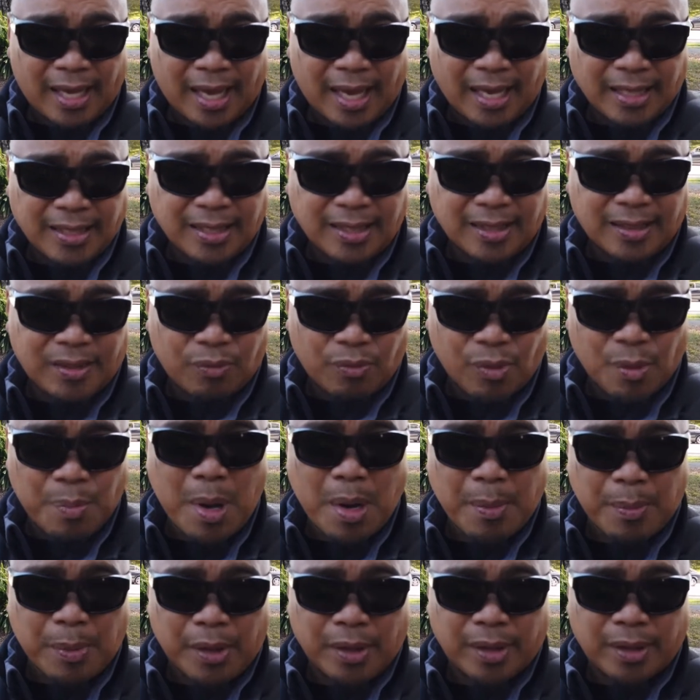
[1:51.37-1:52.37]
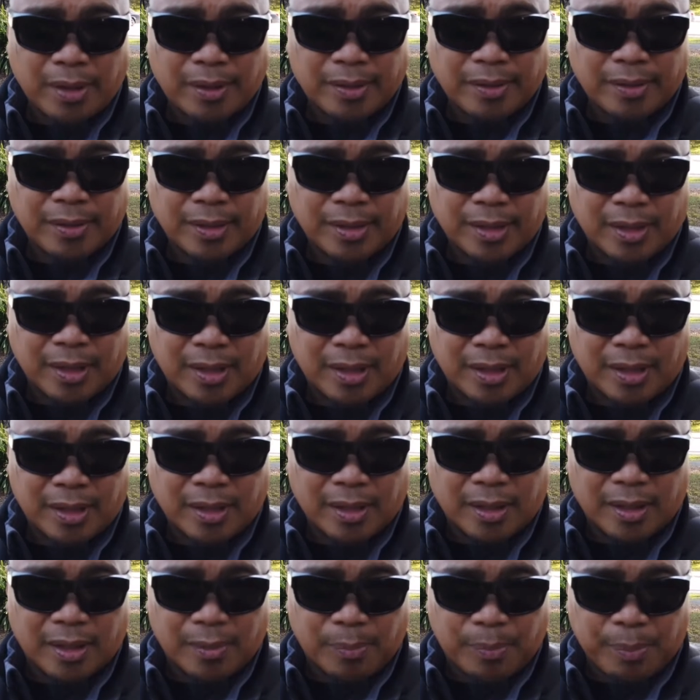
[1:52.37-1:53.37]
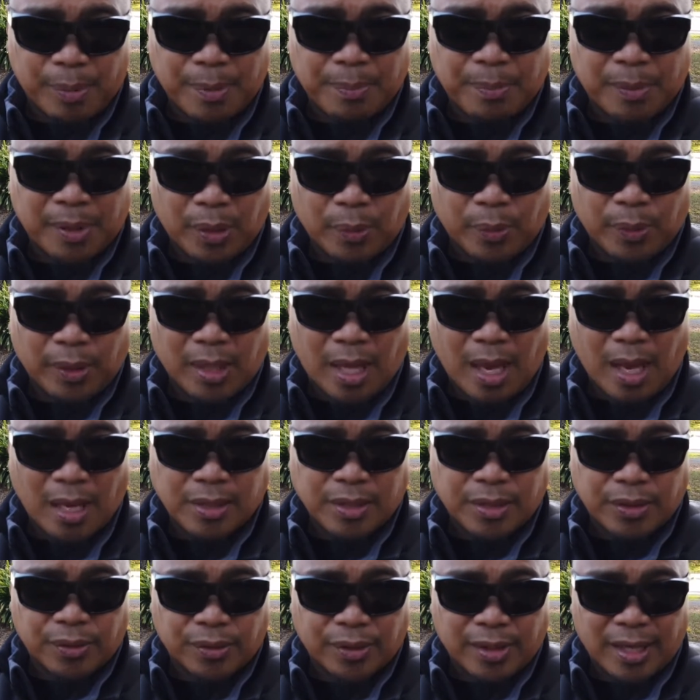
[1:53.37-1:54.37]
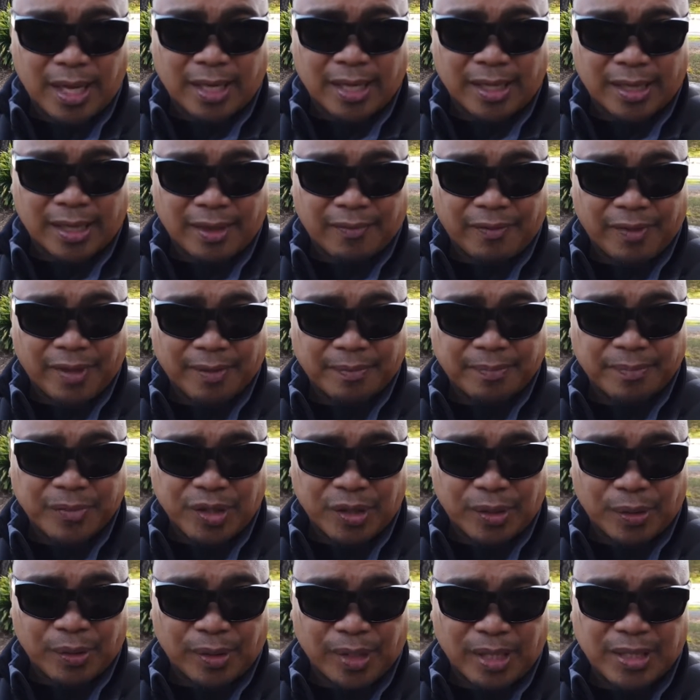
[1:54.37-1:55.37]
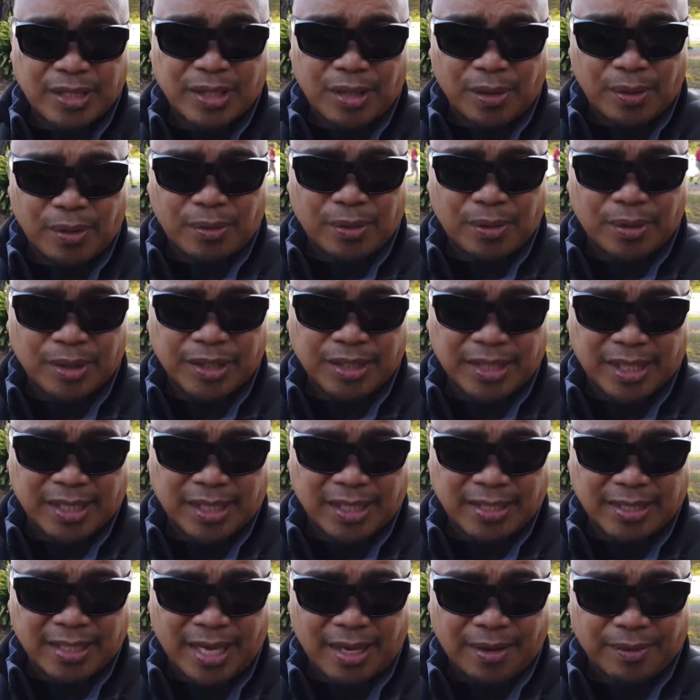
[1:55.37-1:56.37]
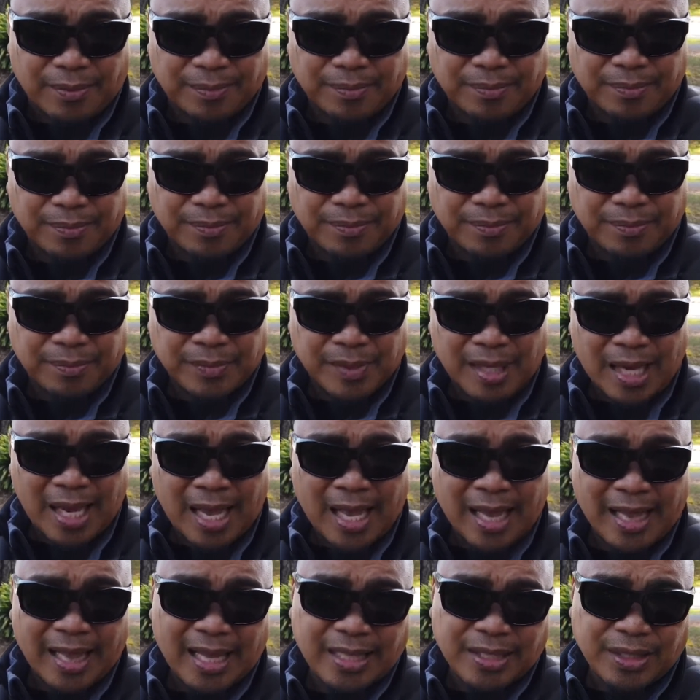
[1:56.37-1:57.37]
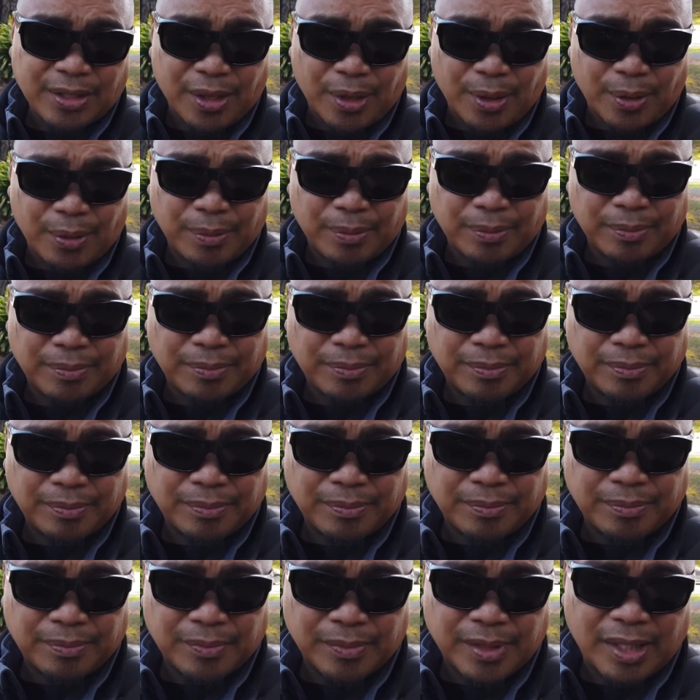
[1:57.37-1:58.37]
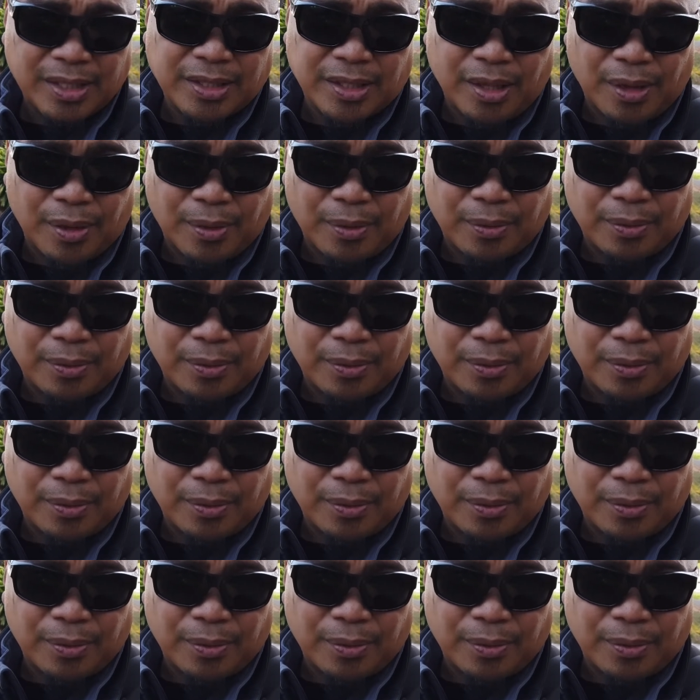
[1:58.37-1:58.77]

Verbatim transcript: And remember, the people that we lost during 9-11. So let's go check this out. Let's go. Let's go.